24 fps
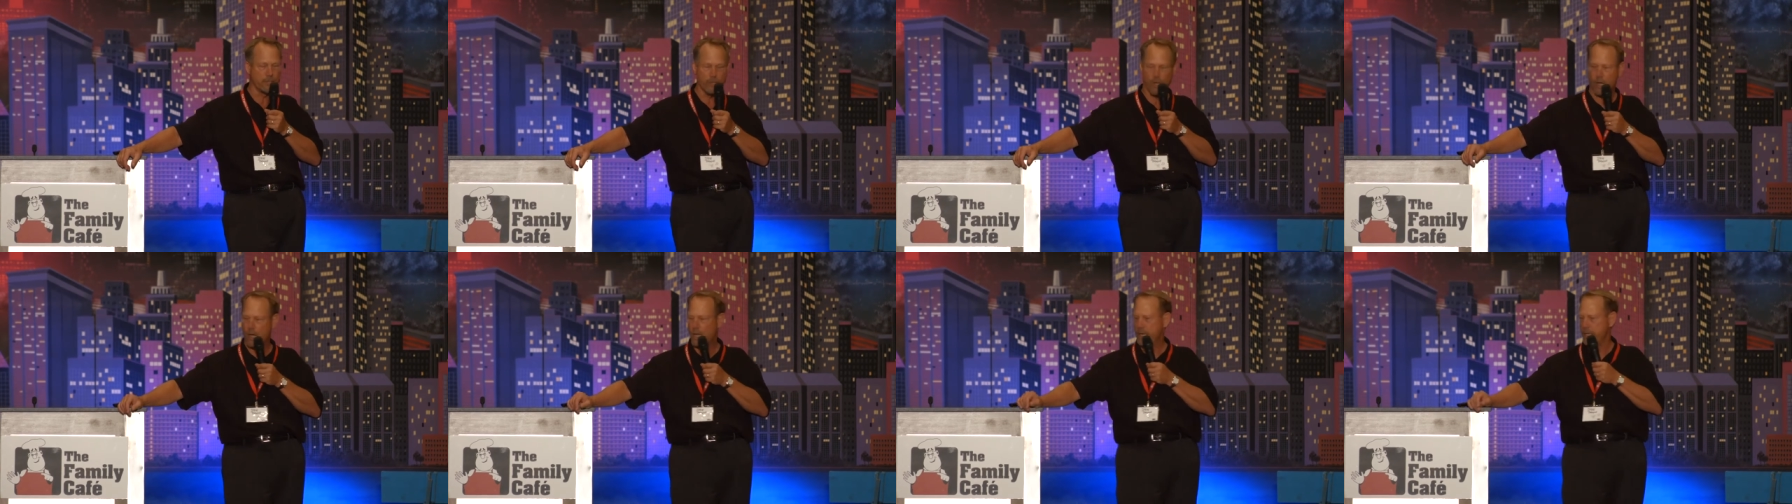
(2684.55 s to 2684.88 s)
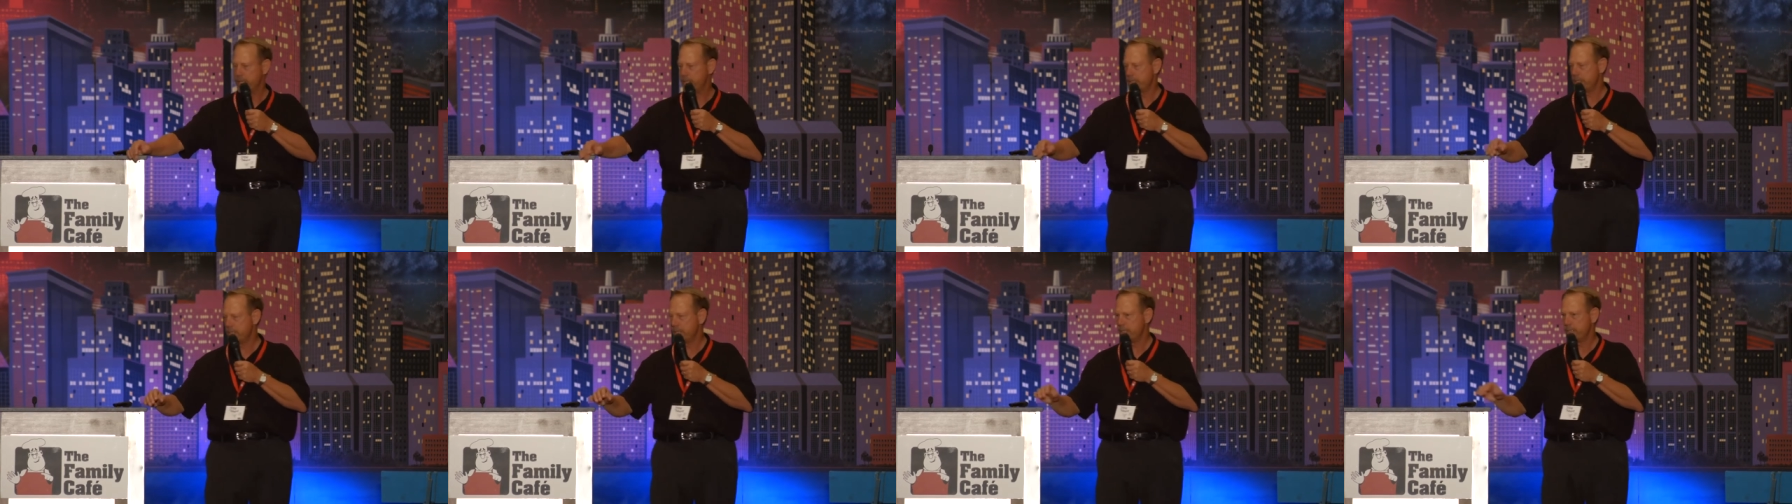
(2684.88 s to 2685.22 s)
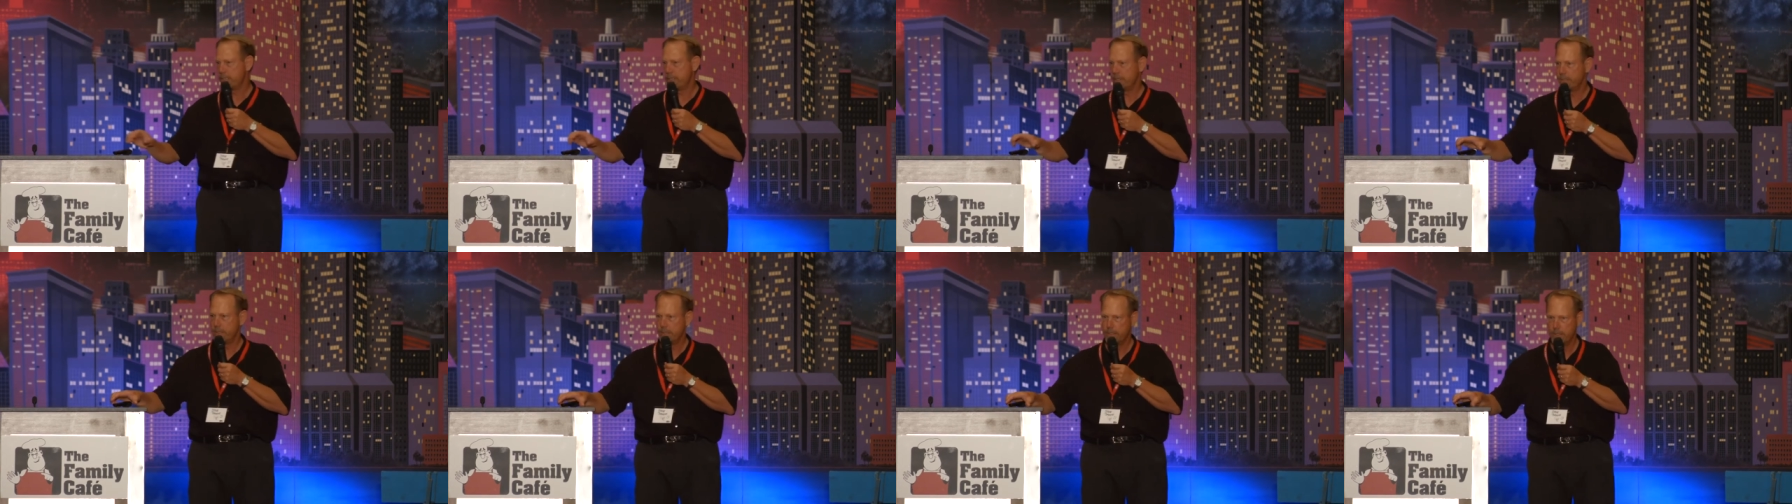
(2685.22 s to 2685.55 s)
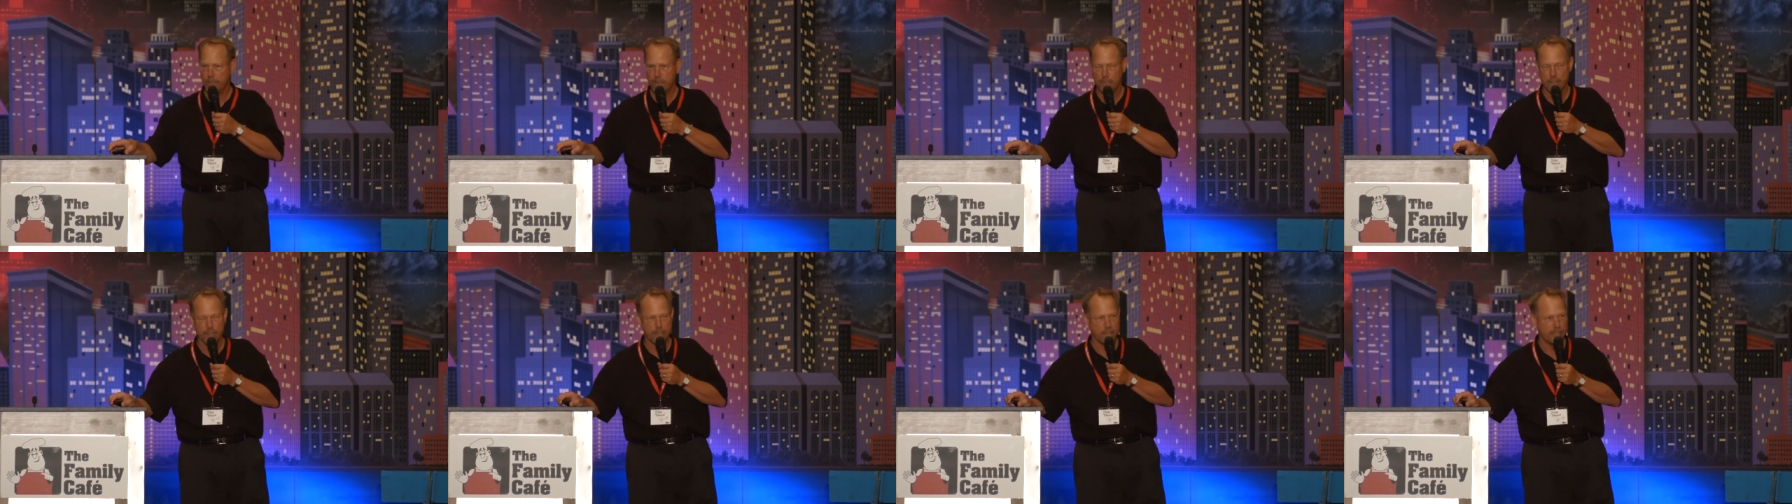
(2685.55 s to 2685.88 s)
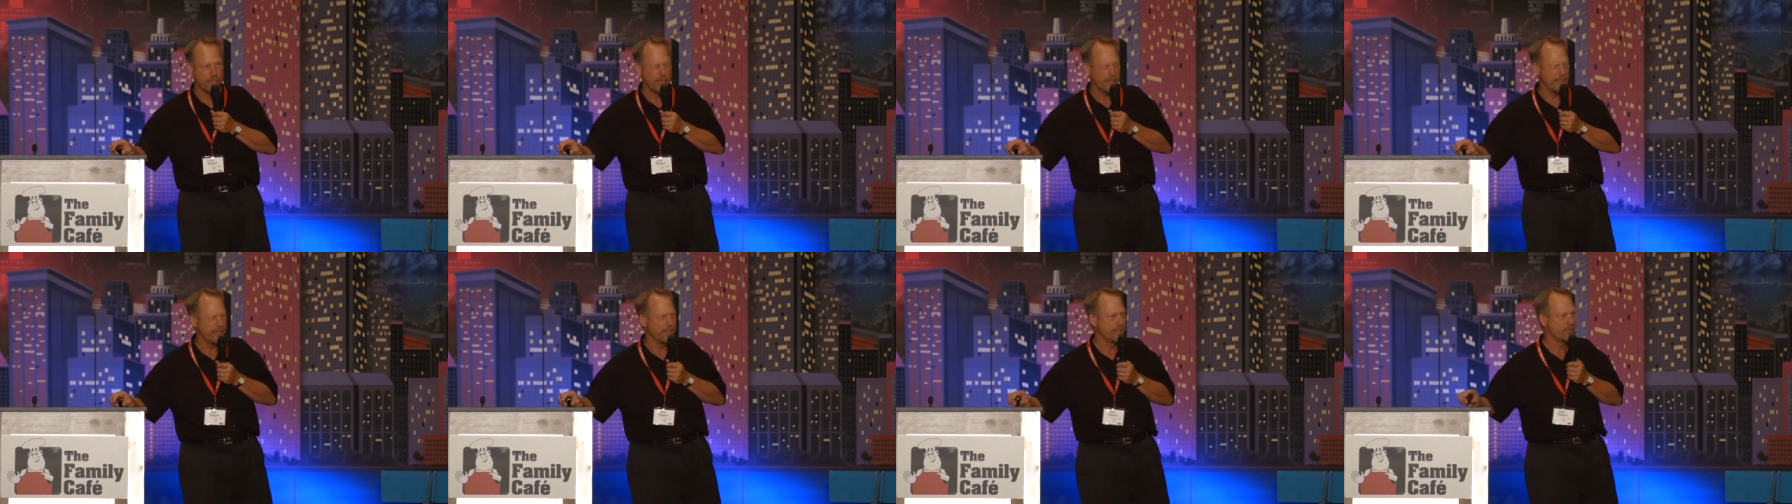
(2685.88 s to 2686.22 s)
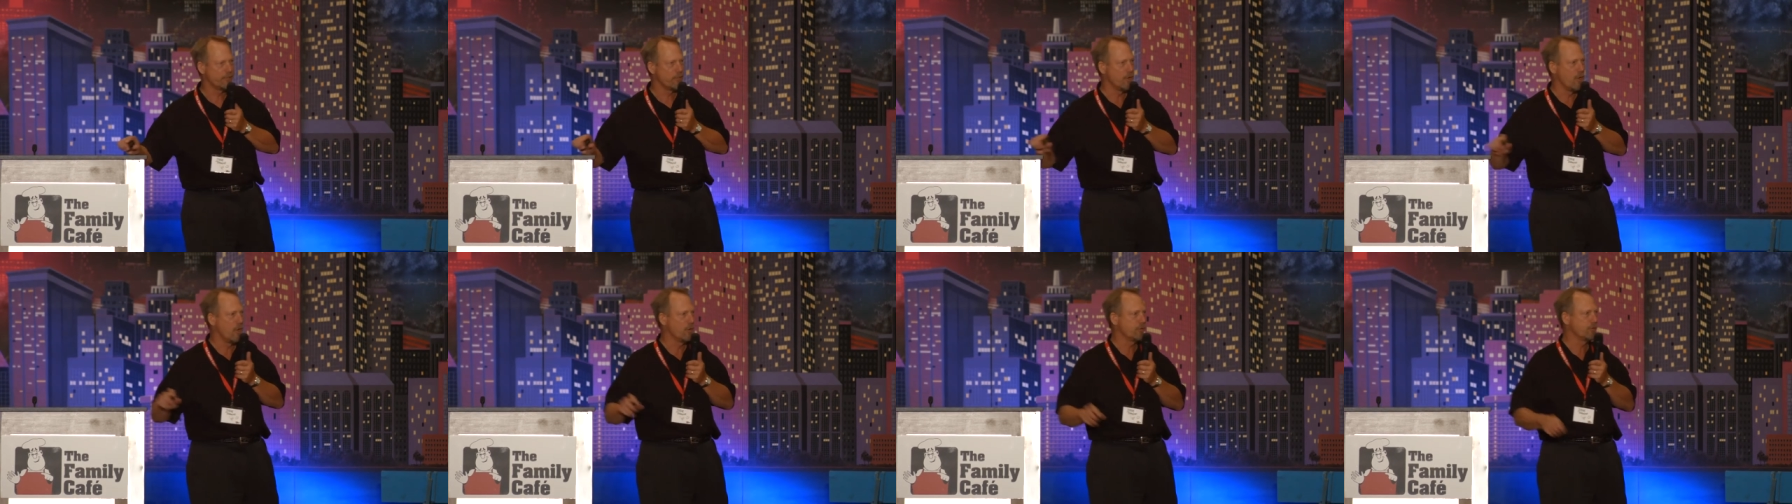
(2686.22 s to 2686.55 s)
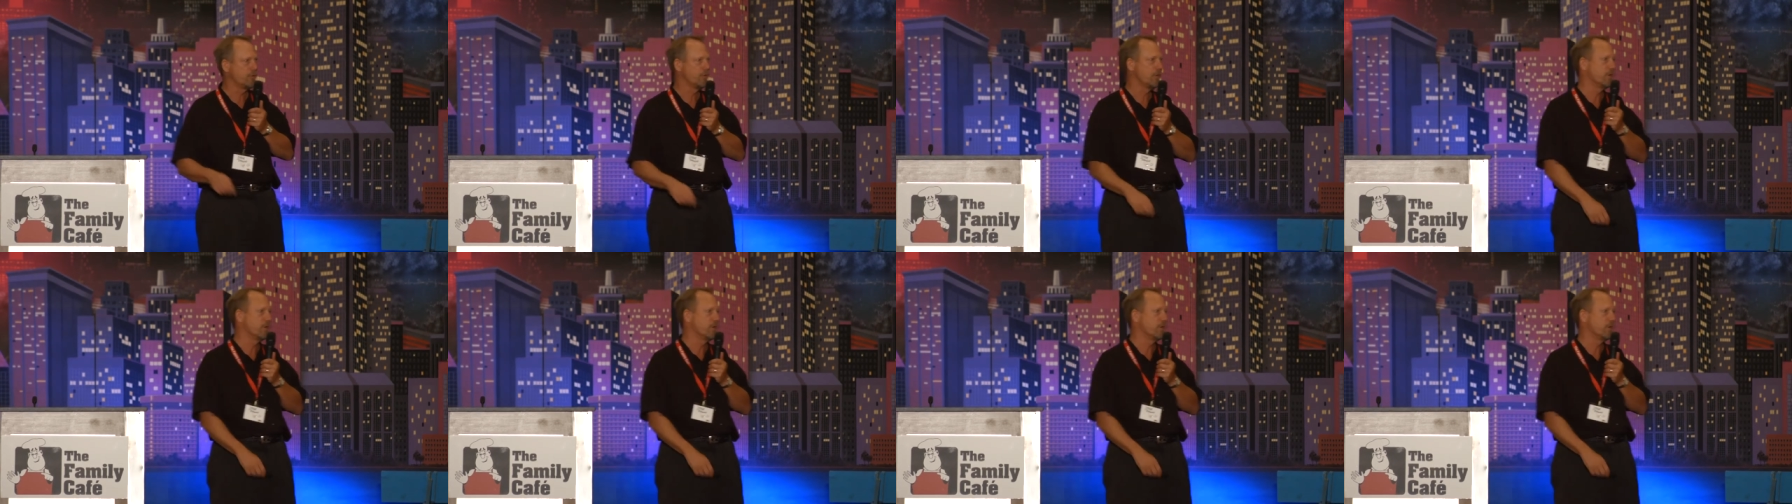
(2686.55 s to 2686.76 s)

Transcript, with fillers: taught us in this long